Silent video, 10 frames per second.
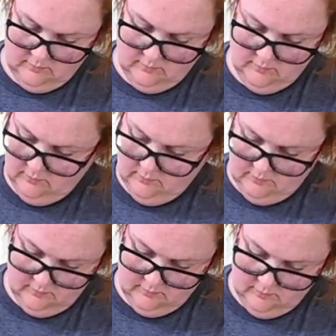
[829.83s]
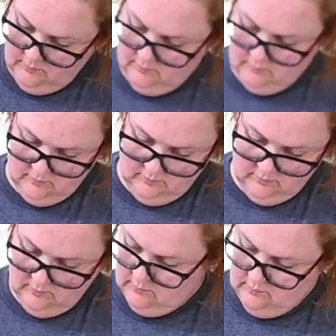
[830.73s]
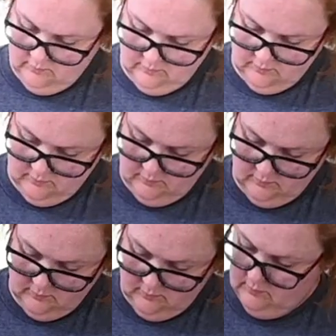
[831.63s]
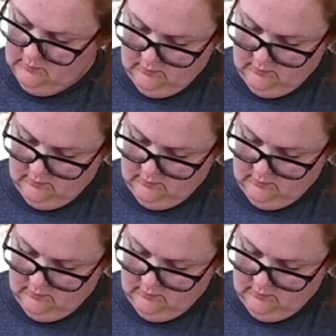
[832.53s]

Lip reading: Nothing is said.